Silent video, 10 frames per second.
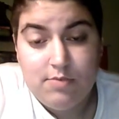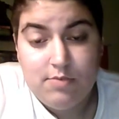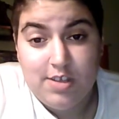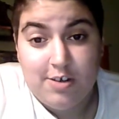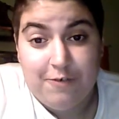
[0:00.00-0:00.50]

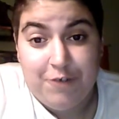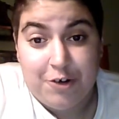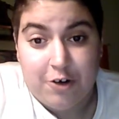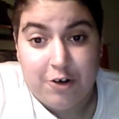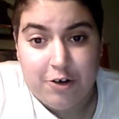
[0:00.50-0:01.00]
you know, if you're a
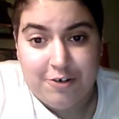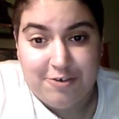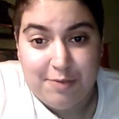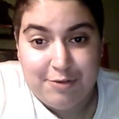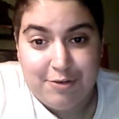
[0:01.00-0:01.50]
girl, you're
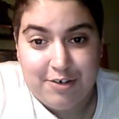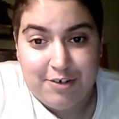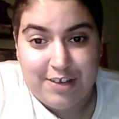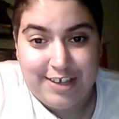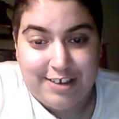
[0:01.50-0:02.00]
supposed to look
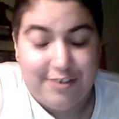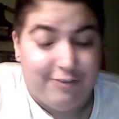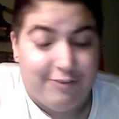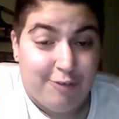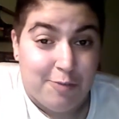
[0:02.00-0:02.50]
like this.
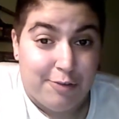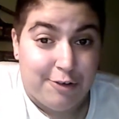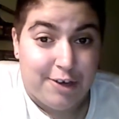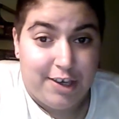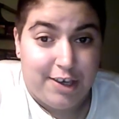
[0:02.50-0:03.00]
If you're a
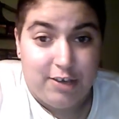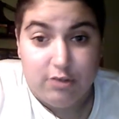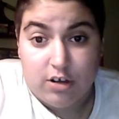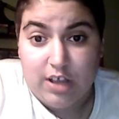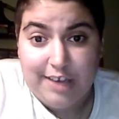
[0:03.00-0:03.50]
boy, you
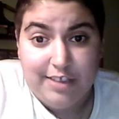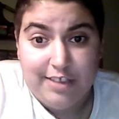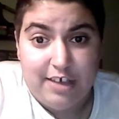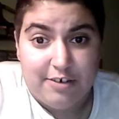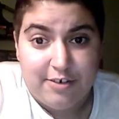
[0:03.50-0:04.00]
look like
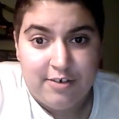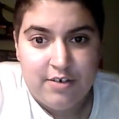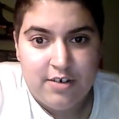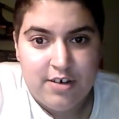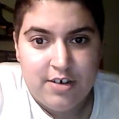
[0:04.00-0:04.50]
this.
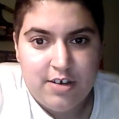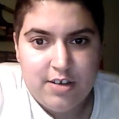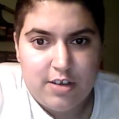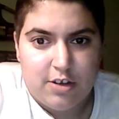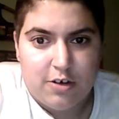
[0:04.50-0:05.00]

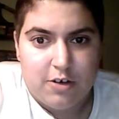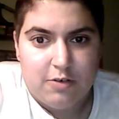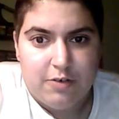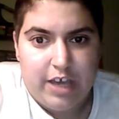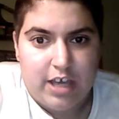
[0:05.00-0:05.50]
You
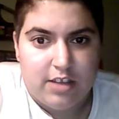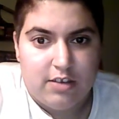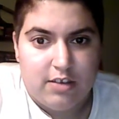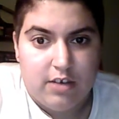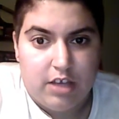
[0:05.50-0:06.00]
know,
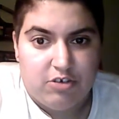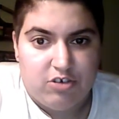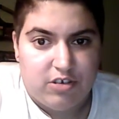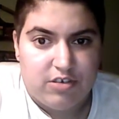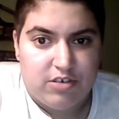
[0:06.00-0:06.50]
and it's
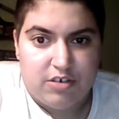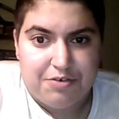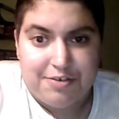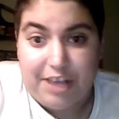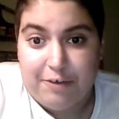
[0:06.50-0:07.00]
just this
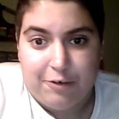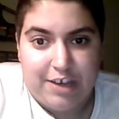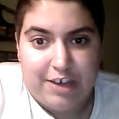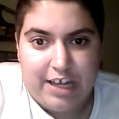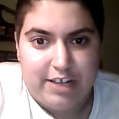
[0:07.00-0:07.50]

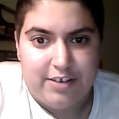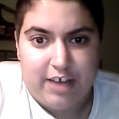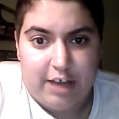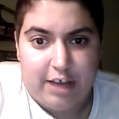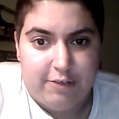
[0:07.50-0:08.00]
segregated
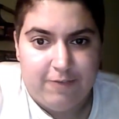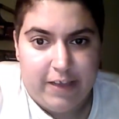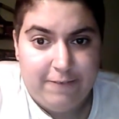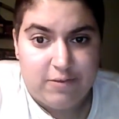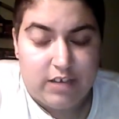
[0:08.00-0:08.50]
kind of
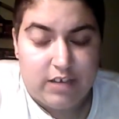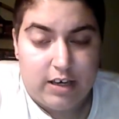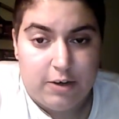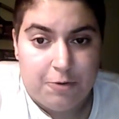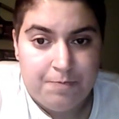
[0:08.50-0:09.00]

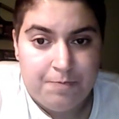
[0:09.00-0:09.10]
lifestyle.